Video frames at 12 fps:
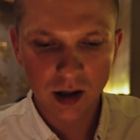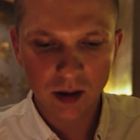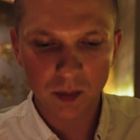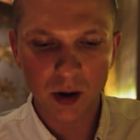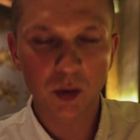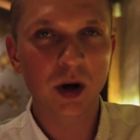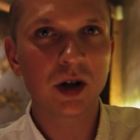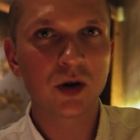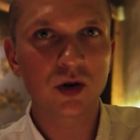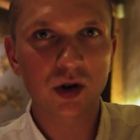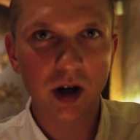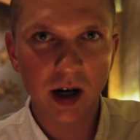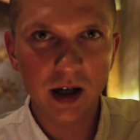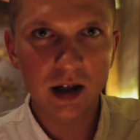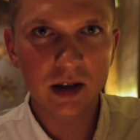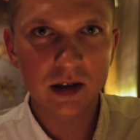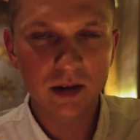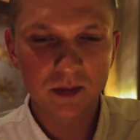but when you try
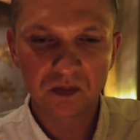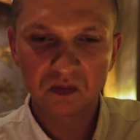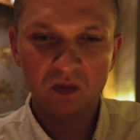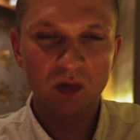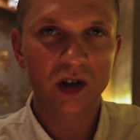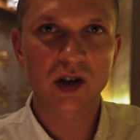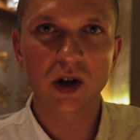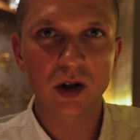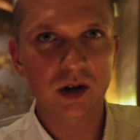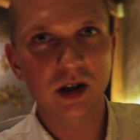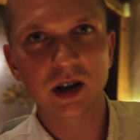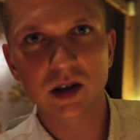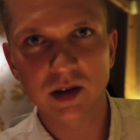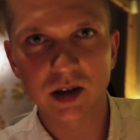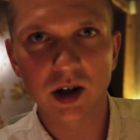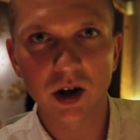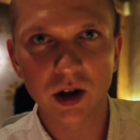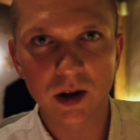it, salt kills it
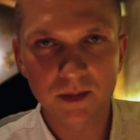all.